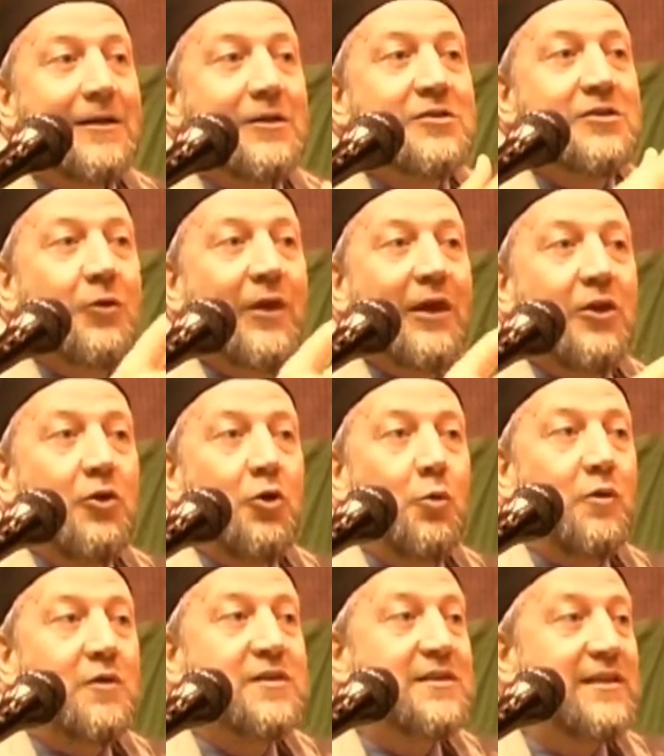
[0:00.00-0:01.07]
so that you
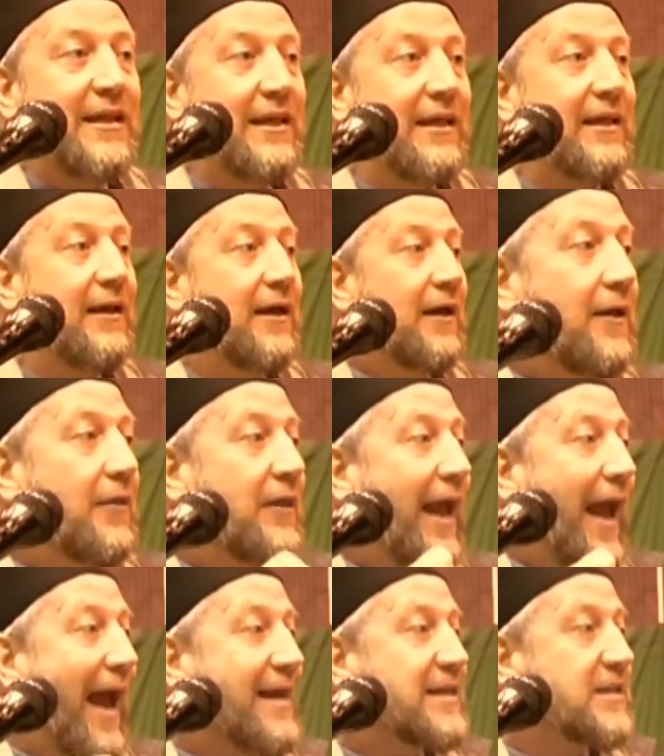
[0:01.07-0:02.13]
will see the
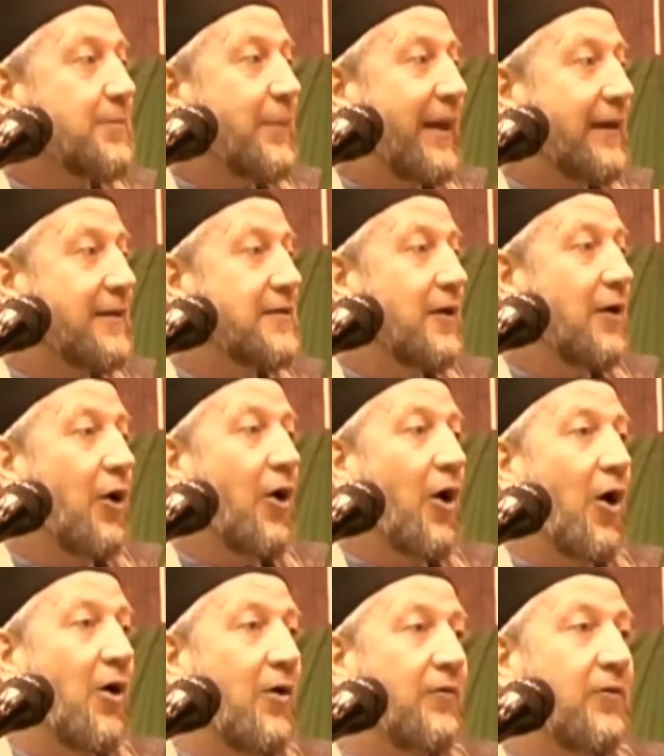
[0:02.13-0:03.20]
aspect
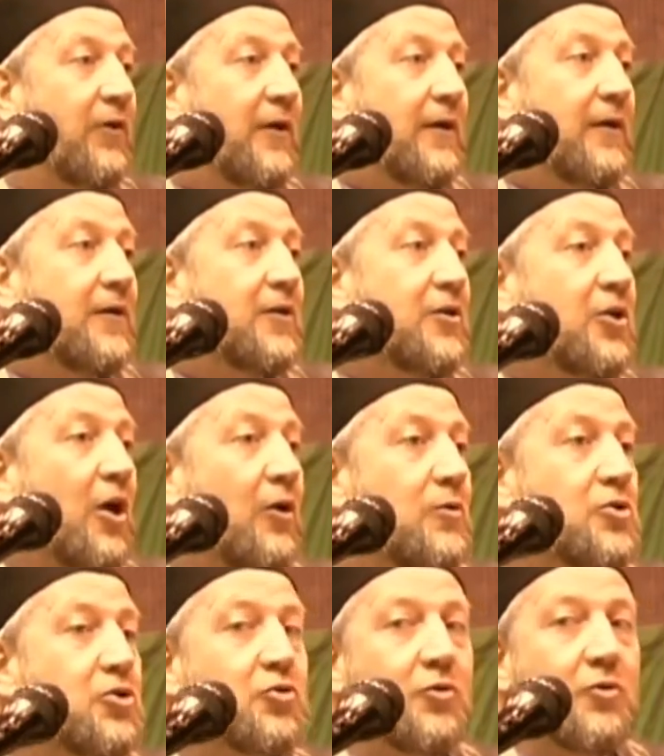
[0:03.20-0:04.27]
of
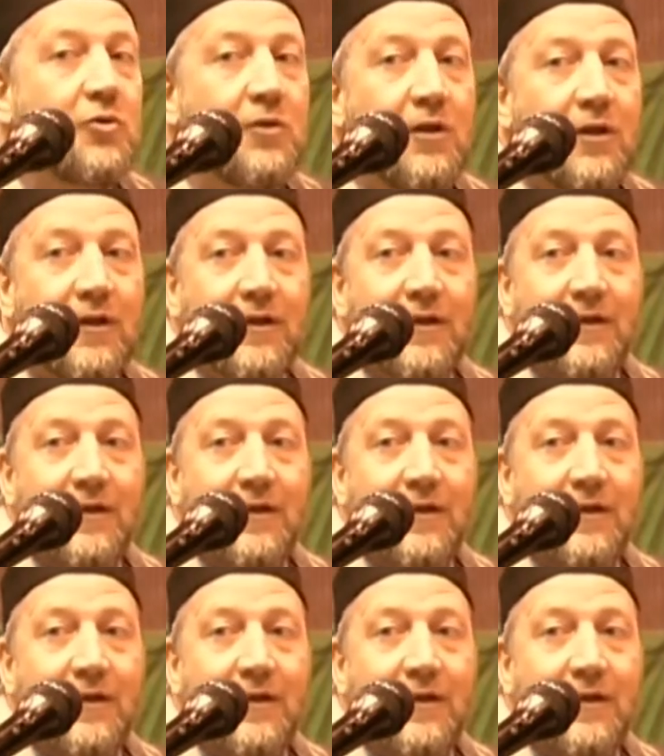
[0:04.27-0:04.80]
cultural